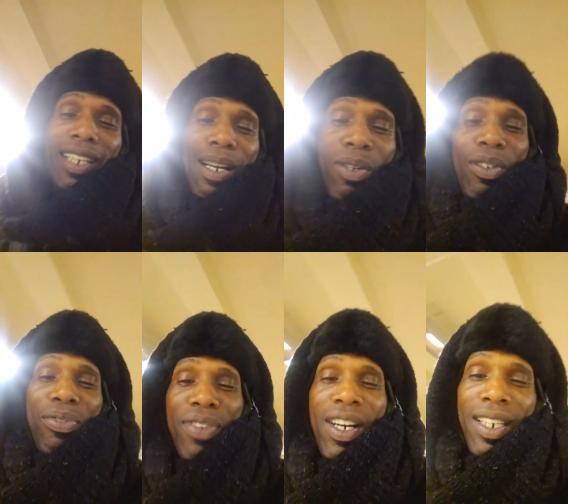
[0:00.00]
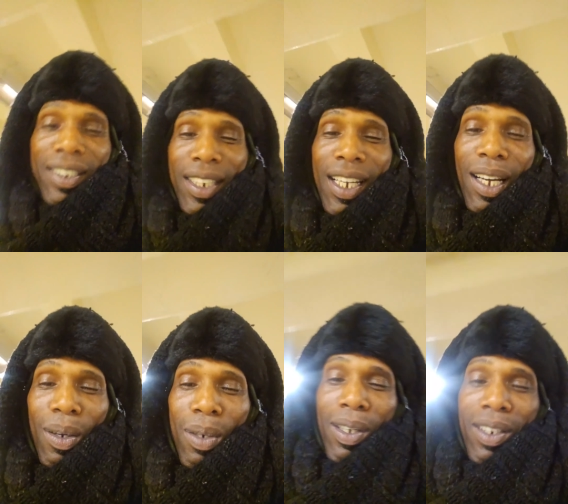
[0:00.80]
Ariel fine as
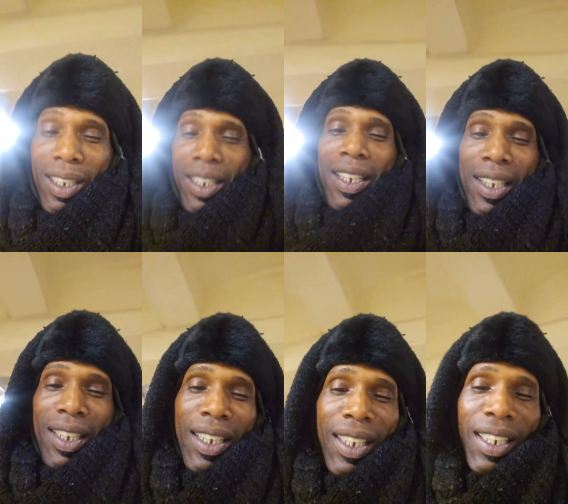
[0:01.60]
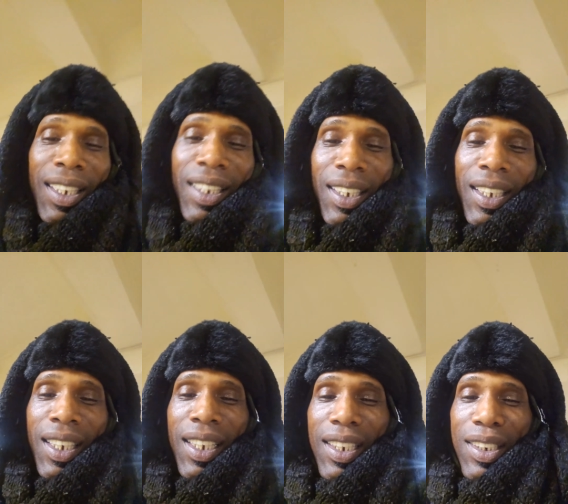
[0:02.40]
hell.
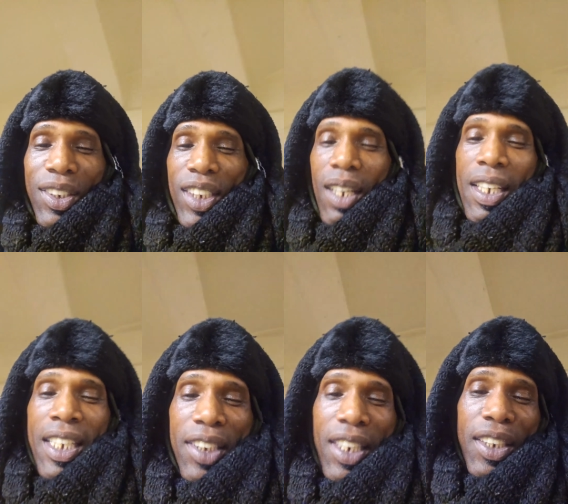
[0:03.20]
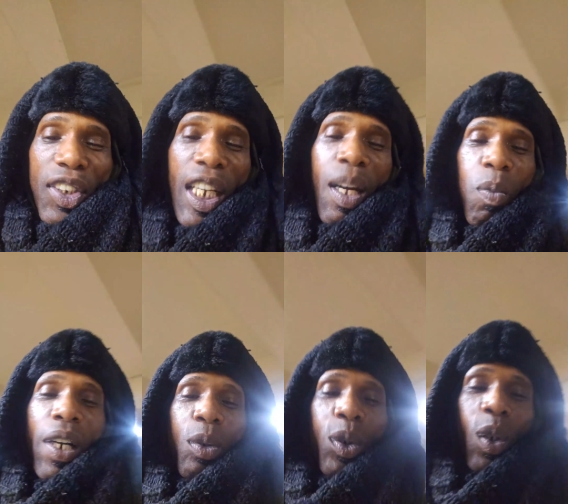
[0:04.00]
He's in a
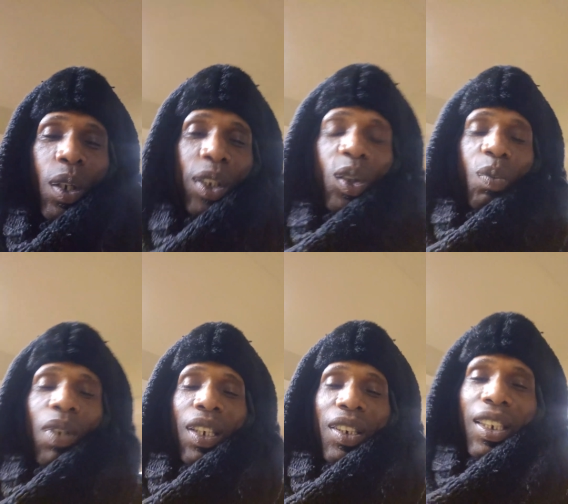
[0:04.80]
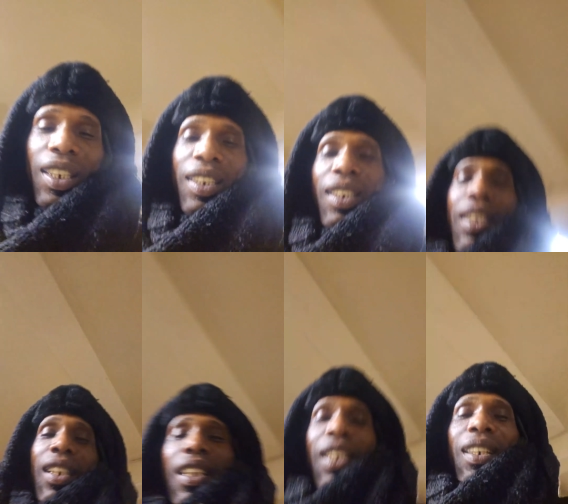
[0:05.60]
subway. You talking too much, nigga.
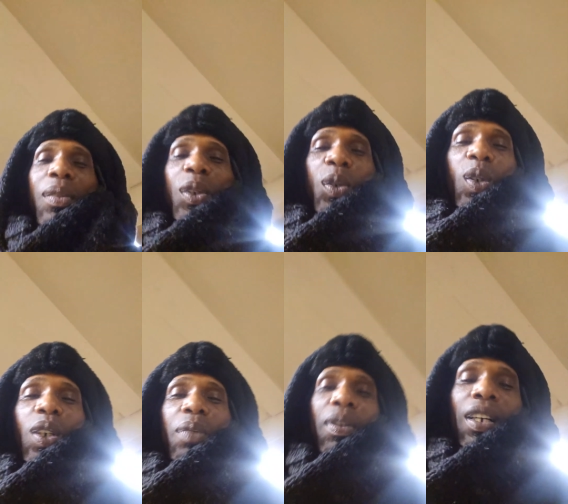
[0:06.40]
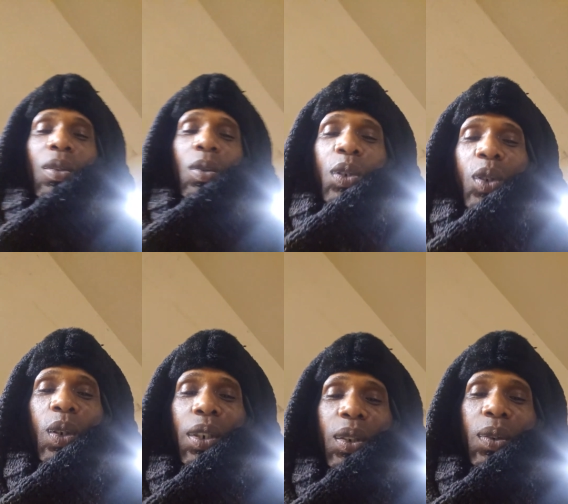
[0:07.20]
What you talking about? Who you
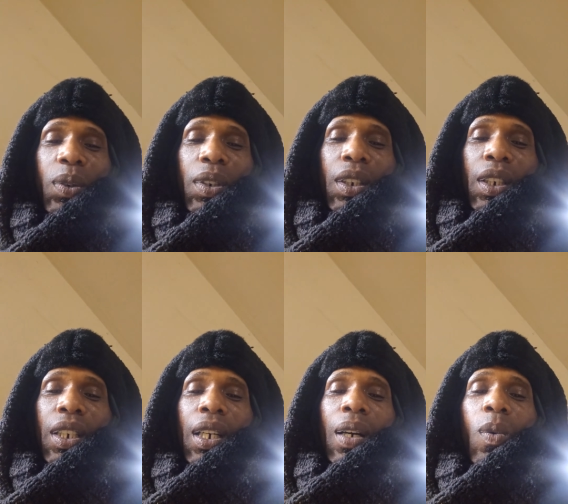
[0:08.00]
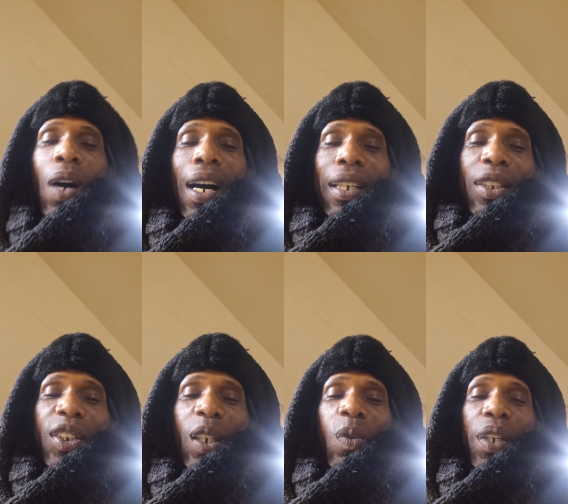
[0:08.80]
talking to? Why the
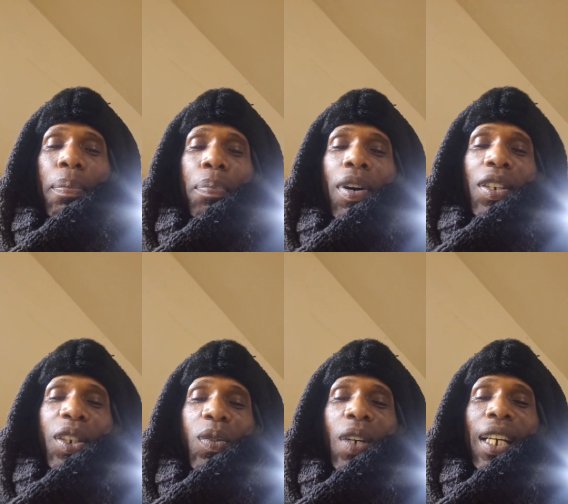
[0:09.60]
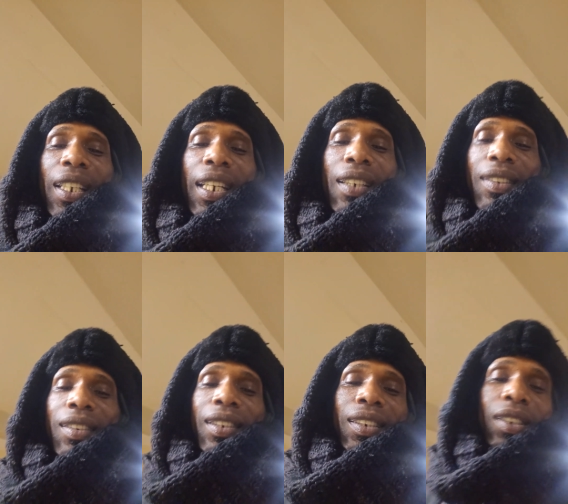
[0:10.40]
Soviet bunker right now? This
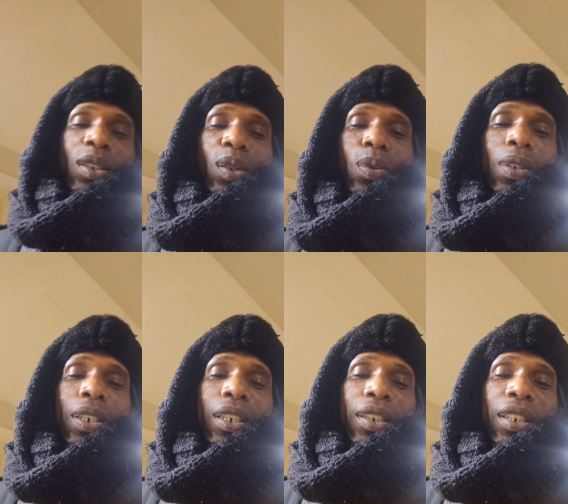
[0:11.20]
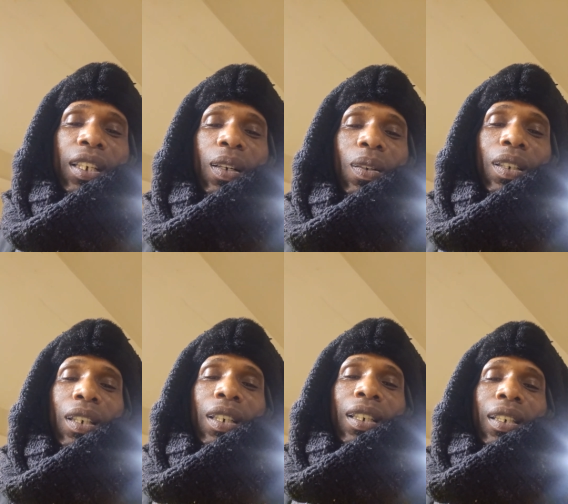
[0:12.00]
nigga is corny as hell.
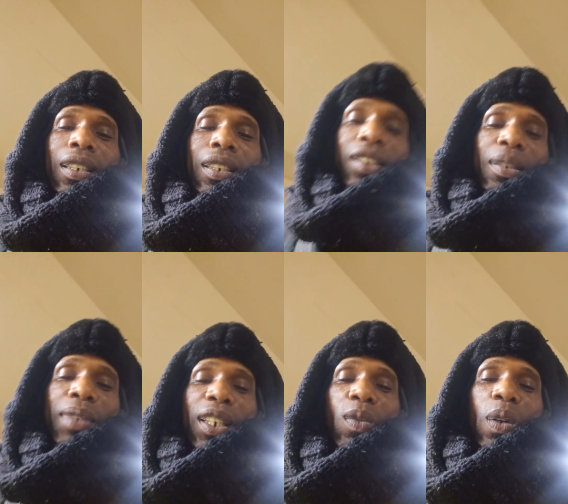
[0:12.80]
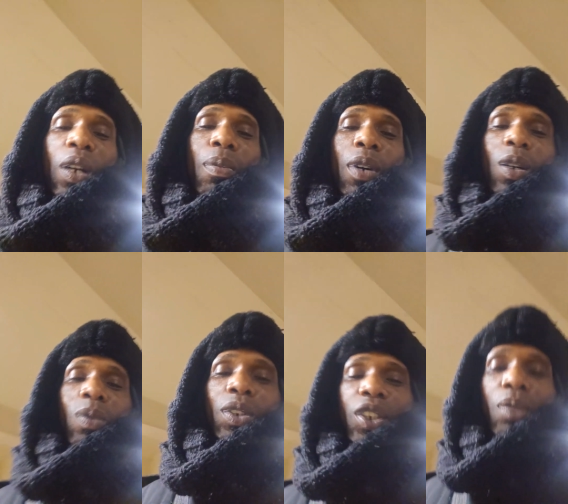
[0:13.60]
Some nigga wrote, I'm homeless. I'm